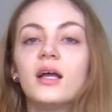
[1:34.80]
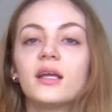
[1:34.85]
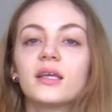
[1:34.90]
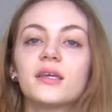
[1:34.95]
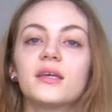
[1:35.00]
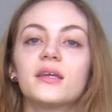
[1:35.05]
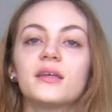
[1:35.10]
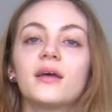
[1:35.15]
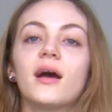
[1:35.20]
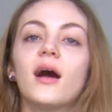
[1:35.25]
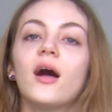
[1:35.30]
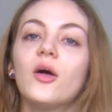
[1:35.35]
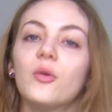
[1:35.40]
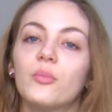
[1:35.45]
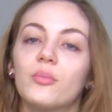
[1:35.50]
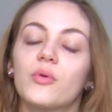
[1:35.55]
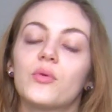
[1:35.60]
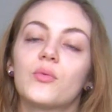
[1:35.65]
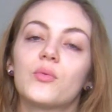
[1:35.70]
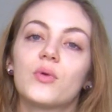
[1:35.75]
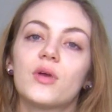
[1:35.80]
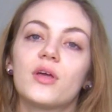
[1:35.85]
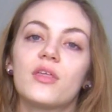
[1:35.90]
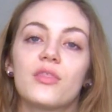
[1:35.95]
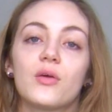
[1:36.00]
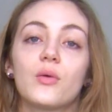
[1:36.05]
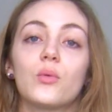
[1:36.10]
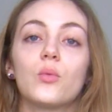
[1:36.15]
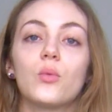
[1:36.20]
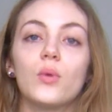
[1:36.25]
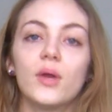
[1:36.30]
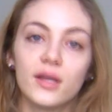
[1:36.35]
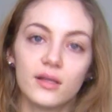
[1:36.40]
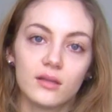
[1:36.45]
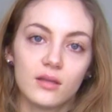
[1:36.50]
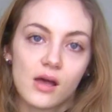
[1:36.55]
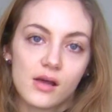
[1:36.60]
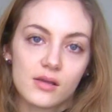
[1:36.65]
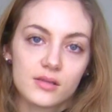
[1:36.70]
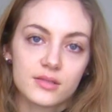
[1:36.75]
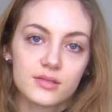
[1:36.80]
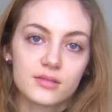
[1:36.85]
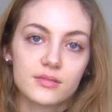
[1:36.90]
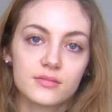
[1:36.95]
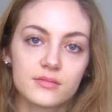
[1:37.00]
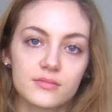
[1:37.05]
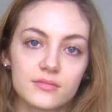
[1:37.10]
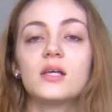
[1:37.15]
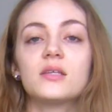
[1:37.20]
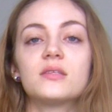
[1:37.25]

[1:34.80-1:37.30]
can help with weight loss.